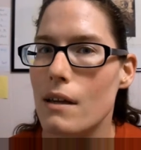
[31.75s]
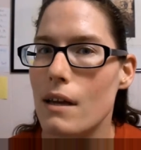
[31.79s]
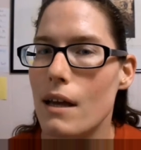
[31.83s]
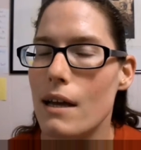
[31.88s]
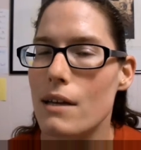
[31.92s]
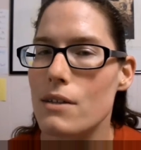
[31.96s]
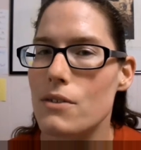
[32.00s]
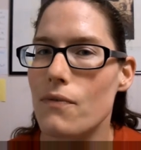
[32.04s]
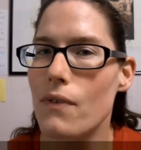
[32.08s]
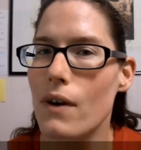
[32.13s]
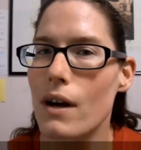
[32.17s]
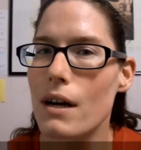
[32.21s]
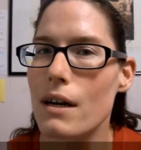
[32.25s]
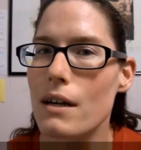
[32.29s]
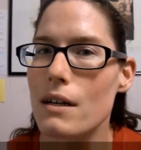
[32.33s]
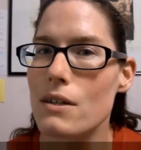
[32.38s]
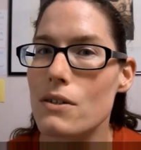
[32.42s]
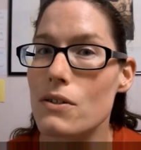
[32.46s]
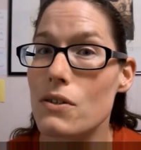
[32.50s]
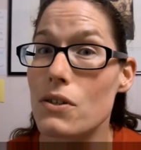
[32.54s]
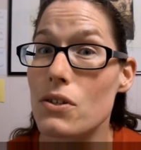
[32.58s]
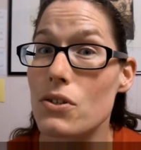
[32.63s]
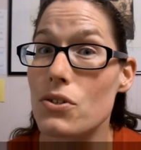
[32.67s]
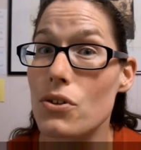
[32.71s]
As far
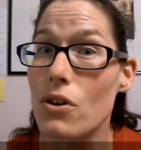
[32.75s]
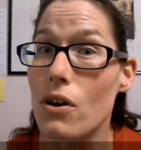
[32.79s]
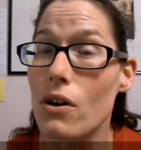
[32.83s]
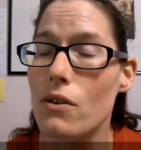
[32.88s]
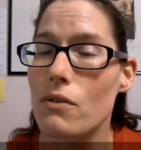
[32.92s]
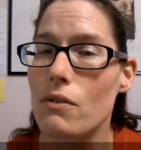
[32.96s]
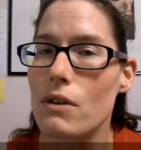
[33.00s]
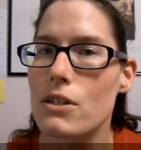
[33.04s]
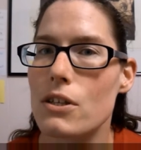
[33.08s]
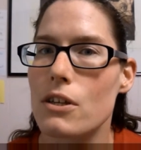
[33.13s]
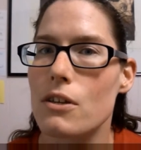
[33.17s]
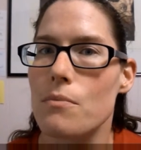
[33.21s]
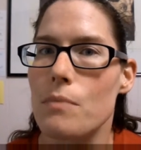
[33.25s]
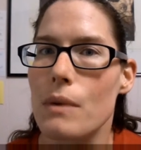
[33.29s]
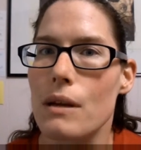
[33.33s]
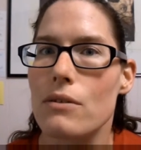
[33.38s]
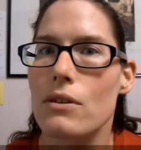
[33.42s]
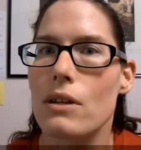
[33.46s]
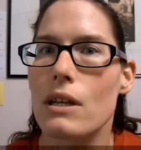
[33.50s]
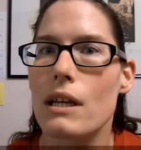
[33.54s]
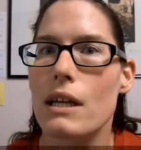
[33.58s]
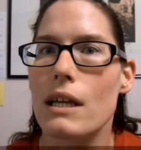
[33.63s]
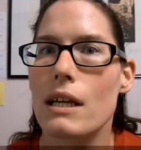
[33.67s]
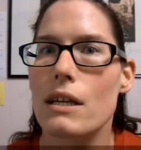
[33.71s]
as the seanwes
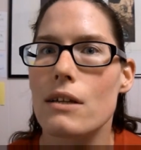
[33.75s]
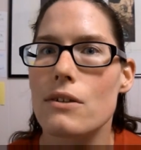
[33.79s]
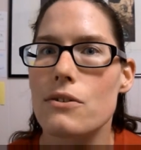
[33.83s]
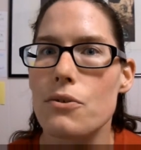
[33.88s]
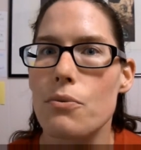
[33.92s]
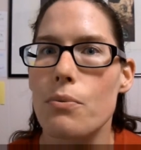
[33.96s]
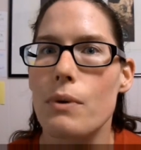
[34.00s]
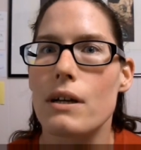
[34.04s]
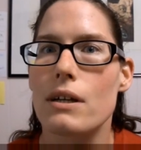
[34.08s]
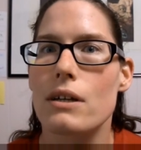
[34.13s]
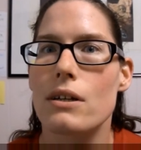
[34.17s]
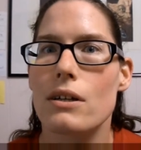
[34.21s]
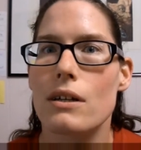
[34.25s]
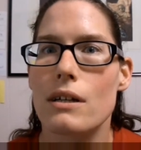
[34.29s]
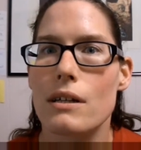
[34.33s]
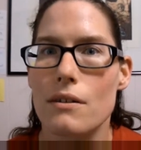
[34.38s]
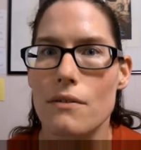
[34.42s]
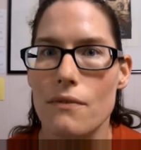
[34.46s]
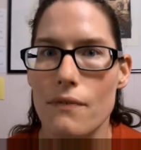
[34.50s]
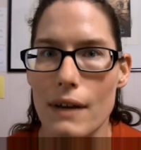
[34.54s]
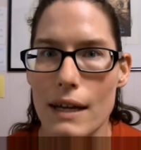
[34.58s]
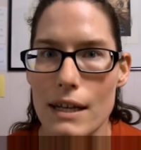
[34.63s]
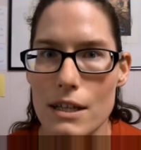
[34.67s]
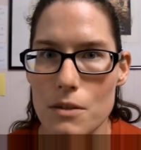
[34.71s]
community, Twitter,
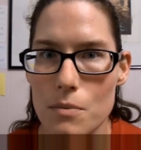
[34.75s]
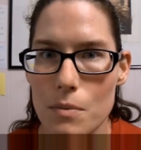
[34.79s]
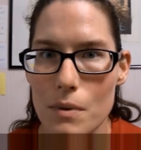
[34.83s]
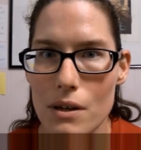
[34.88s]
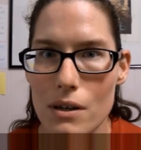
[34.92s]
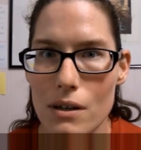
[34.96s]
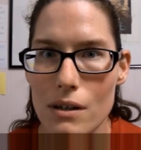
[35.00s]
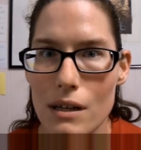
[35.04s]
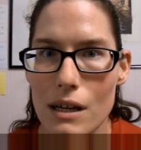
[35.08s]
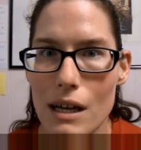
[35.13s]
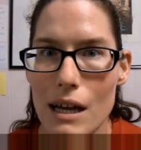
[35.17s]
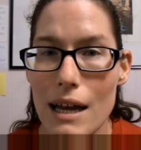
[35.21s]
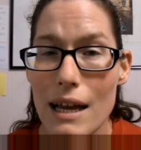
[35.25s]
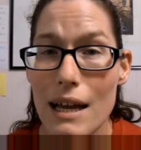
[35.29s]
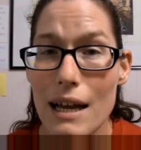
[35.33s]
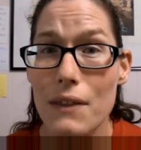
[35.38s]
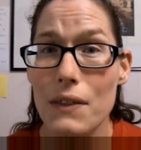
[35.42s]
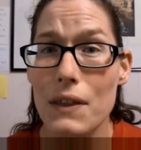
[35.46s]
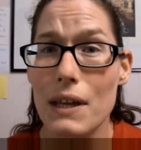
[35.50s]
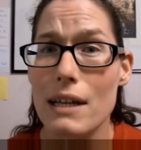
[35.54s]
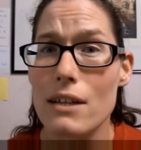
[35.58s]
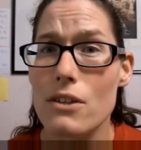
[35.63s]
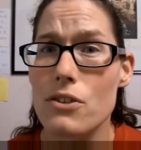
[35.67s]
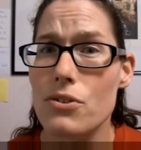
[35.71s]
and Facebook,
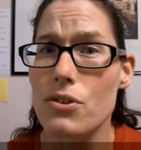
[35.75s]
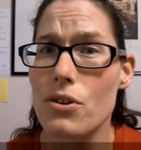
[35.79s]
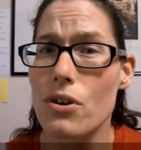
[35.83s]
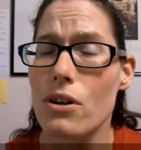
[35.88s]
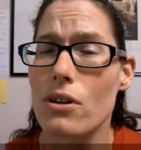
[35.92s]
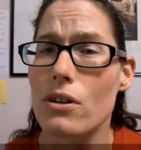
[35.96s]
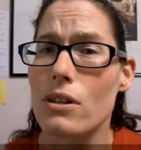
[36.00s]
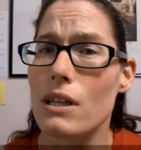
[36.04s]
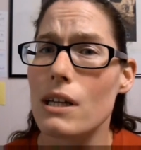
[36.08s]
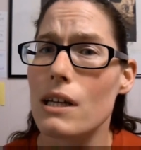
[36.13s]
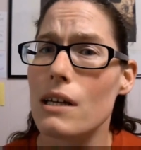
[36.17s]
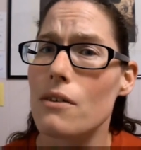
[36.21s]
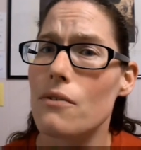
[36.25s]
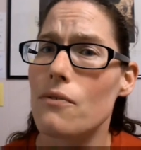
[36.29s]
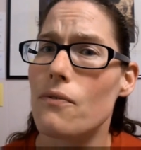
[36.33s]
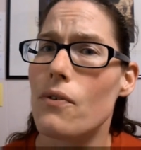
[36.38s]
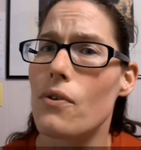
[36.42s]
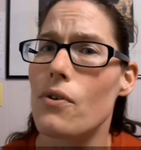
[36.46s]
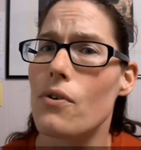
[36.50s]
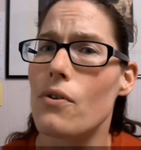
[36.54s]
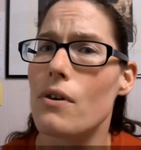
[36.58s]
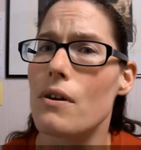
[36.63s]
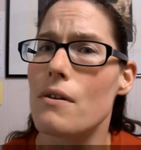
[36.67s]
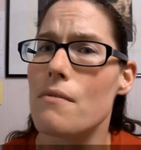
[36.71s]
that's strictly
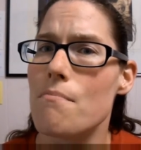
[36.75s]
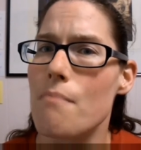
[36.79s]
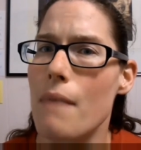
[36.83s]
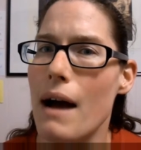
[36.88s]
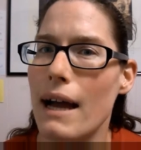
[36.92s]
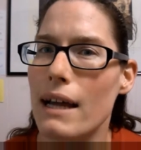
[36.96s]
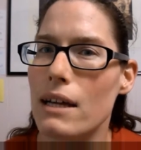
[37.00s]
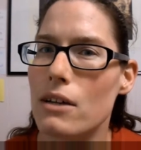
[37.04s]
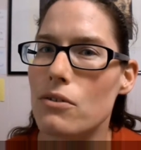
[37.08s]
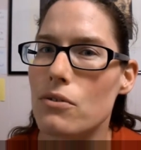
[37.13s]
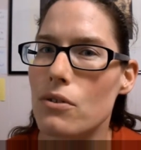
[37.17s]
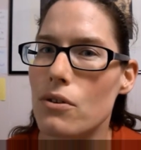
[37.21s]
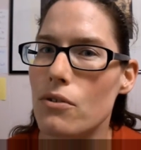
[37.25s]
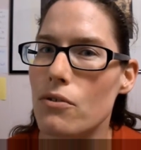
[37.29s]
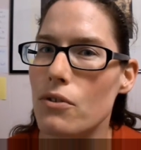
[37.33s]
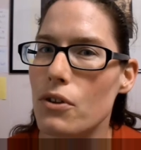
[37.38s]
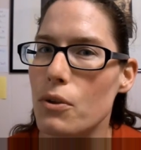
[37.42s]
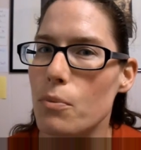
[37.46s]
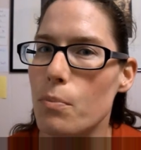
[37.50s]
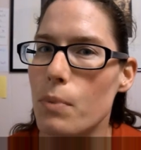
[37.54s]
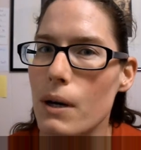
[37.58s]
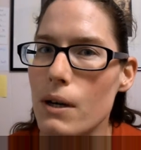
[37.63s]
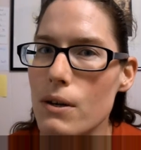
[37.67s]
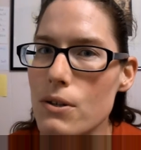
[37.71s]
for my
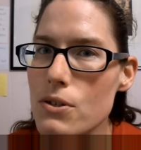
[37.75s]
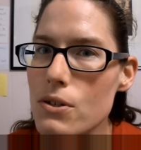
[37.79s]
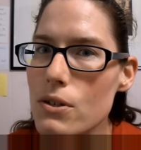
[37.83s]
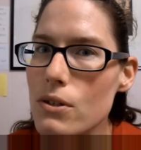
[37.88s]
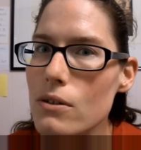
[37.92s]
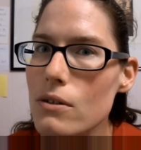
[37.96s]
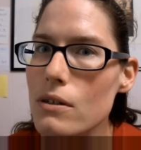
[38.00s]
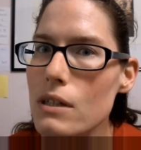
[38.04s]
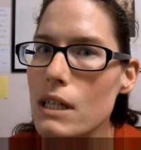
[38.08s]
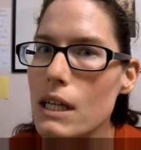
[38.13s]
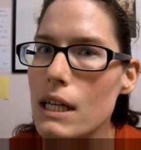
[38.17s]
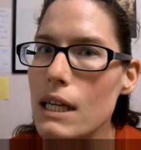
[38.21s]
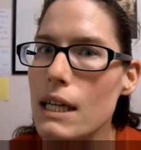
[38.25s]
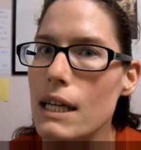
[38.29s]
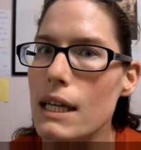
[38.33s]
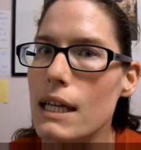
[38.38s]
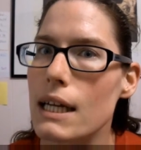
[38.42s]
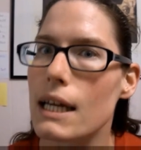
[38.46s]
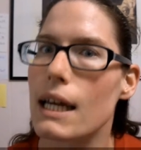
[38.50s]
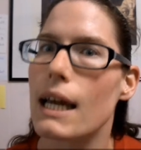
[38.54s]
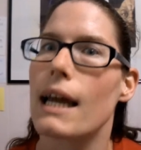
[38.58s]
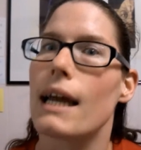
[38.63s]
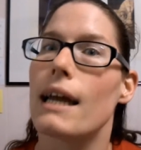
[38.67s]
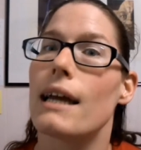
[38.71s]
growth
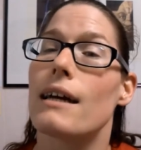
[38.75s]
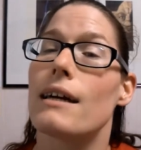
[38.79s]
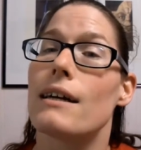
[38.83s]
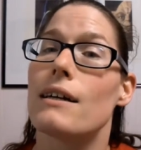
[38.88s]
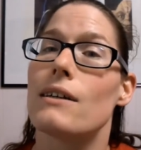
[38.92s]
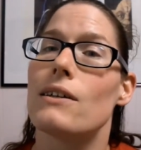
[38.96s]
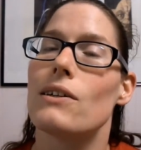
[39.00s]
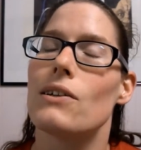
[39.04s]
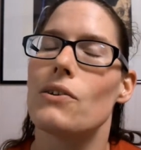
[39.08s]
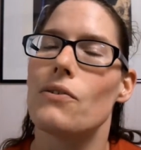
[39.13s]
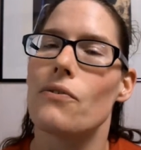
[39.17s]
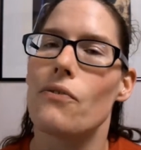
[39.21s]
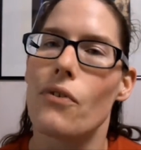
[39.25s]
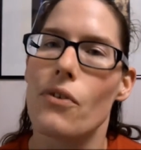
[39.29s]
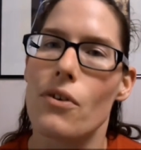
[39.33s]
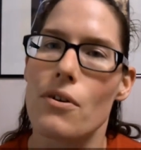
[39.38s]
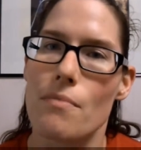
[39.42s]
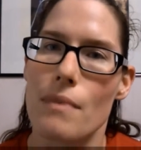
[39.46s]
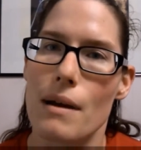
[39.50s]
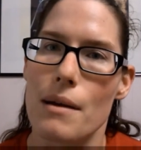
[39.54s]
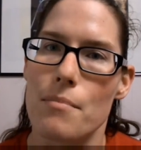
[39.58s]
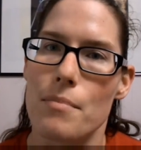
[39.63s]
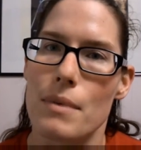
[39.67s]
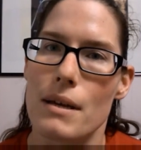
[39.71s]
personally and
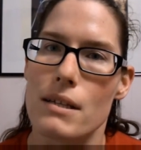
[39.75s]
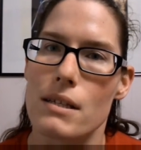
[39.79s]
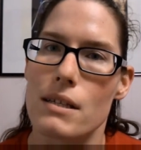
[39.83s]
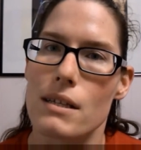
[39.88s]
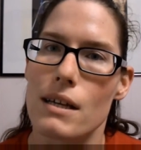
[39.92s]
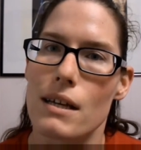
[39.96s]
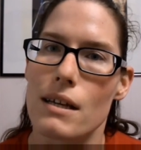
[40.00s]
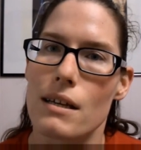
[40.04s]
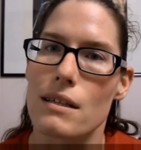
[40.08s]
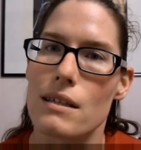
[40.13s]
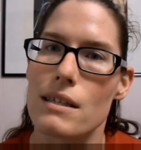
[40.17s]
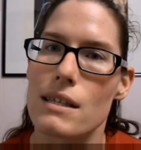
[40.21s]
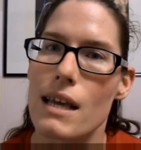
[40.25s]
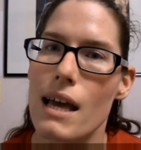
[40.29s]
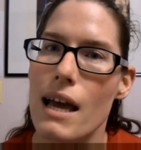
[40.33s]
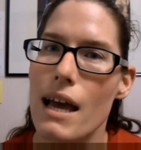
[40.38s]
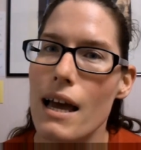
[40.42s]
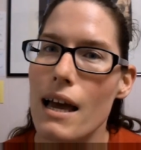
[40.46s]
for my business,